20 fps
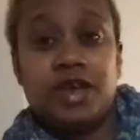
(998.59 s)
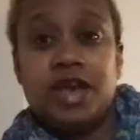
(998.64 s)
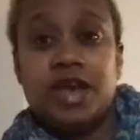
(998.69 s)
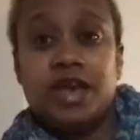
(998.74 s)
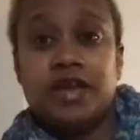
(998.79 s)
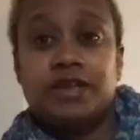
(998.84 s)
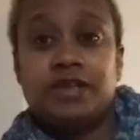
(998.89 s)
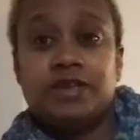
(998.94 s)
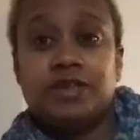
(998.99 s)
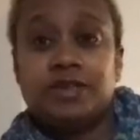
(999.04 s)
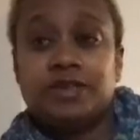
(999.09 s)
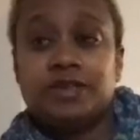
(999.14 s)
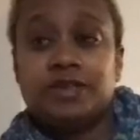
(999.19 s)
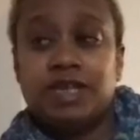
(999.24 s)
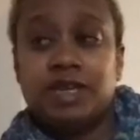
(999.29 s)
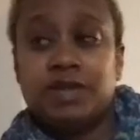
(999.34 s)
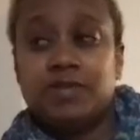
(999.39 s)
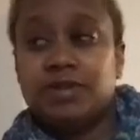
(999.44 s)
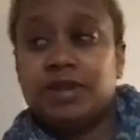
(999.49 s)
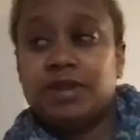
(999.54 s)
And it just
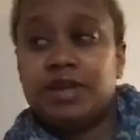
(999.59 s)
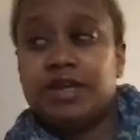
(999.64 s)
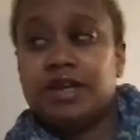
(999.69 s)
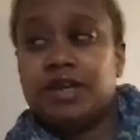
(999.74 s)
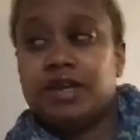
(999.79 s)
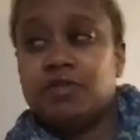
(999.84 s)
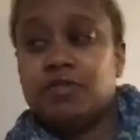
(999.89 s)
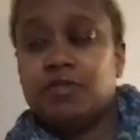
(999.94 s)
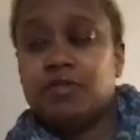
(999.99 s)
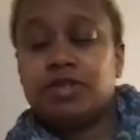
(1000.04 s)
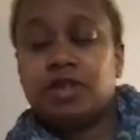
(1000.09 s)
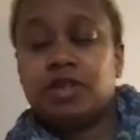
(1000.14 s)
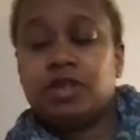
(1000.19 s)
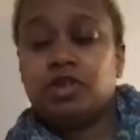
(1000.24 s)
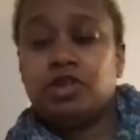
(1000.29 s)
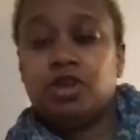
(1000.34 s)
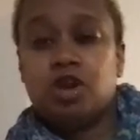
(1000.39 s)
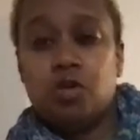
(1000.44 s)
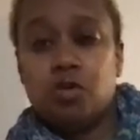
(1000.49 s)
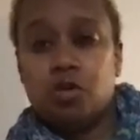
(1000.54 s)
seemed like it was a
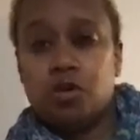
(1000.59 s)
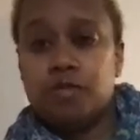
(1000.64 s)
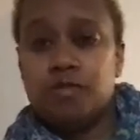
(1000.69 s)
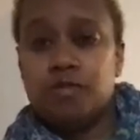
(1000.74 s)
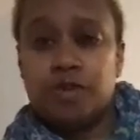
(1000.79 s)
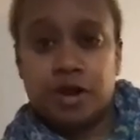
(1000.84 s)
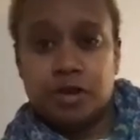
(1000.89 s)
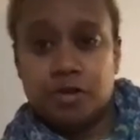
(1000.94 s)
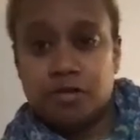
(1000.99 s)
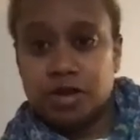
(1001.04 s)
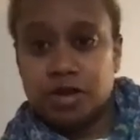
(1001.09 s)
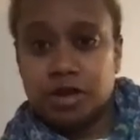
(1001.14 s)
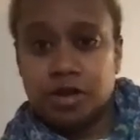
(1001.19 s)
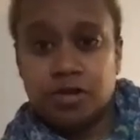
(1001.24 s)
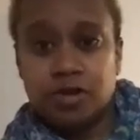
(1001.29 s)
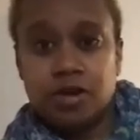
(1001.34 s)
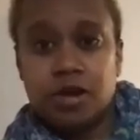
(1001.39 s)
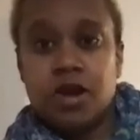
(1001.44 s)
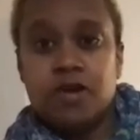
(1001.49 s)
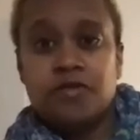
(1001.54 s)
lower
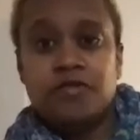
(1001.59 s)
barrier